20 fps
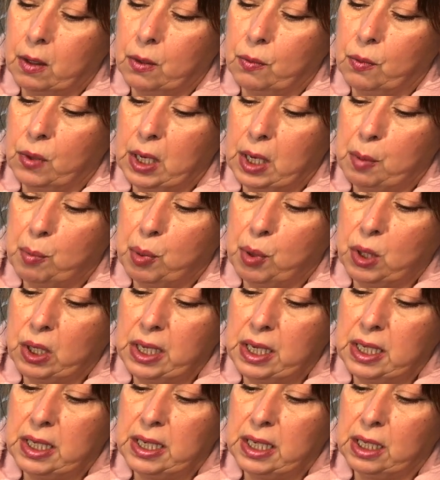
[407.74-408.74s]
We're gonna pull
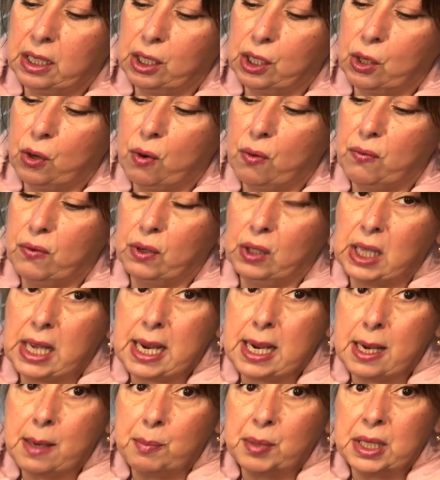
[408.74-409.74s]
it until it
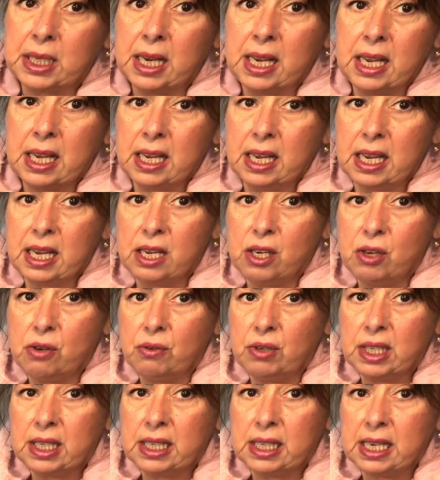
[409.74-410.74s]
overlaps, and you
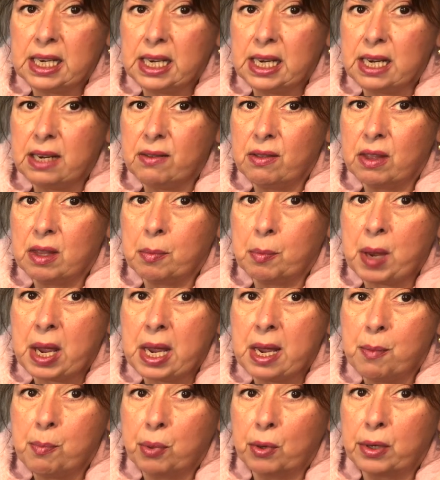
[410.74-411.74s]
see the
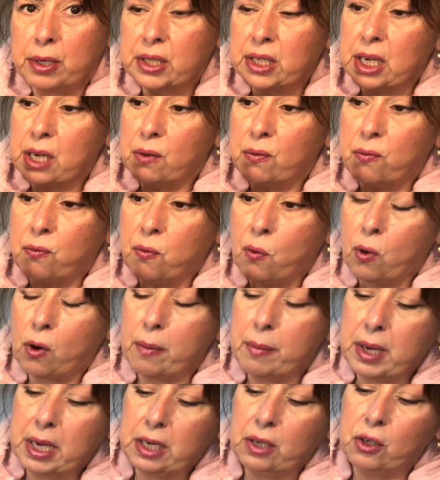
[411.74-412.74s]
paper is
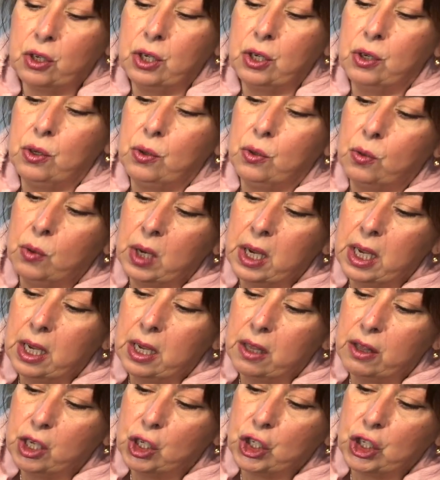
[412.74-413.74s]
conforming to
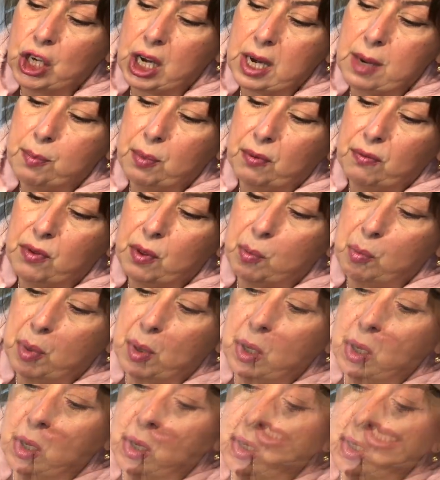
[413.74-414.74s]
the shape of the
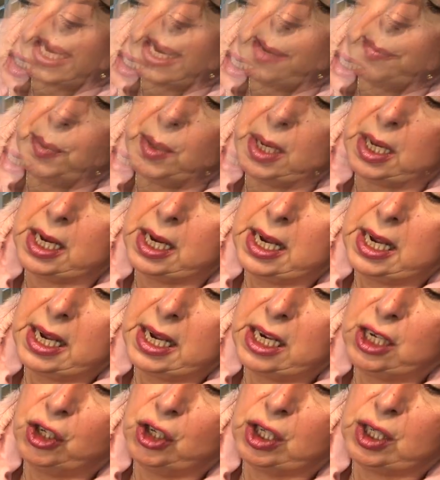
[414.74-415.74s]
ball. Overlap it,
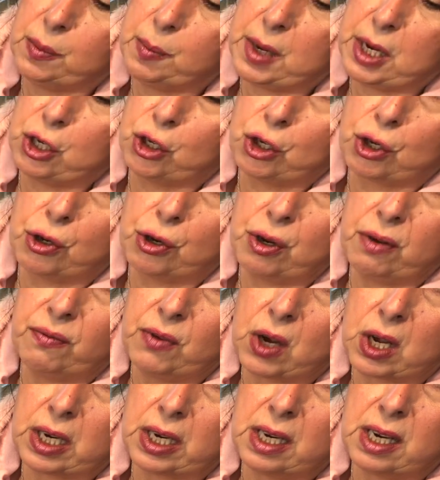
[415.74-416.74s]
and just make sure you've
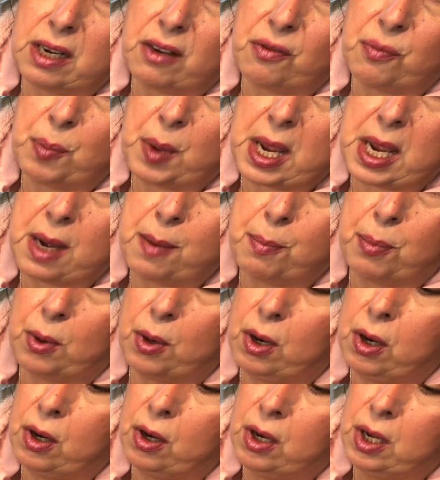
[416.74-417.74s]
got enough
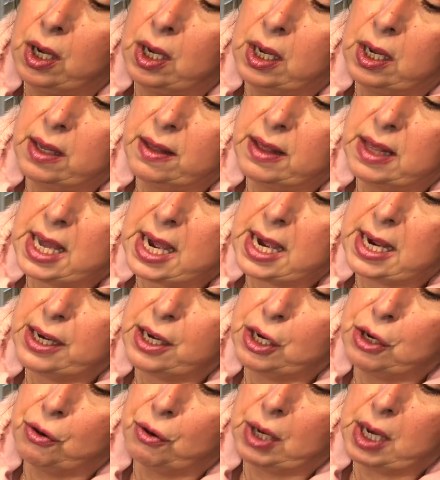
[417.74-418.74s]
paper that
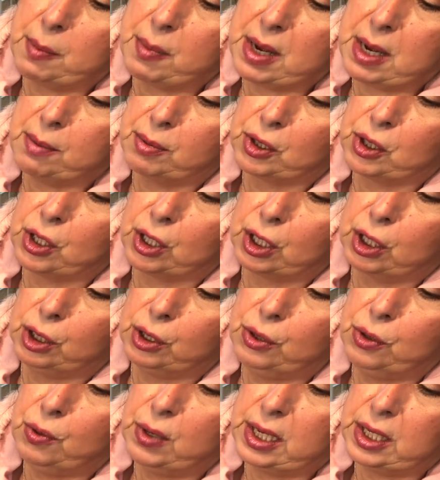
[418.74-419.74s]
you're gonna be able to
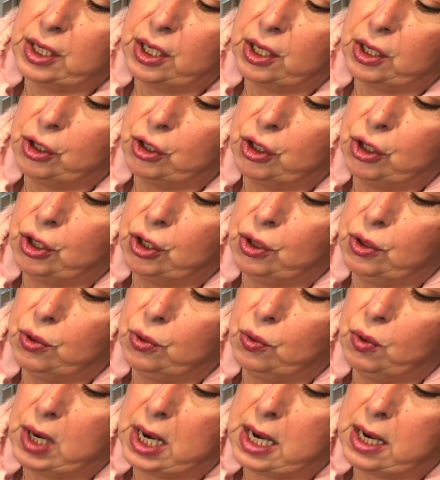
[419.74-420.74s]
glue it
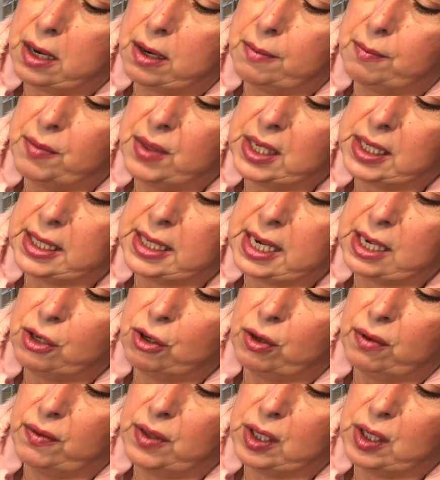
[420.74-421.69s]
to the center of